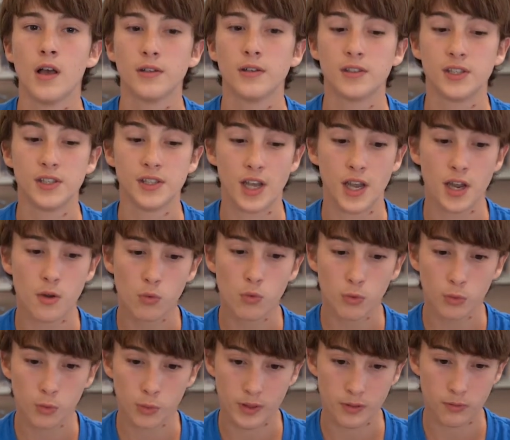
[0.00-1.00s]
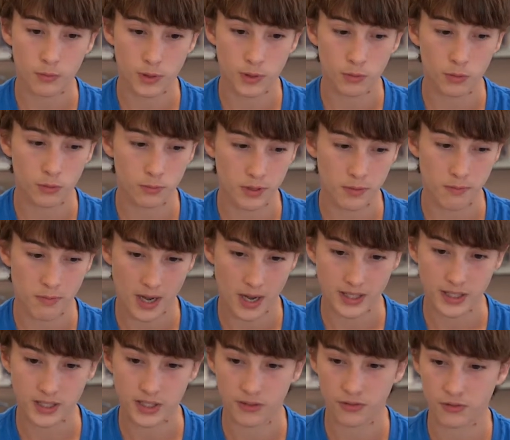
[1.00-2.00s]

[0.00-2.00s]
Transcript: Today we will be making a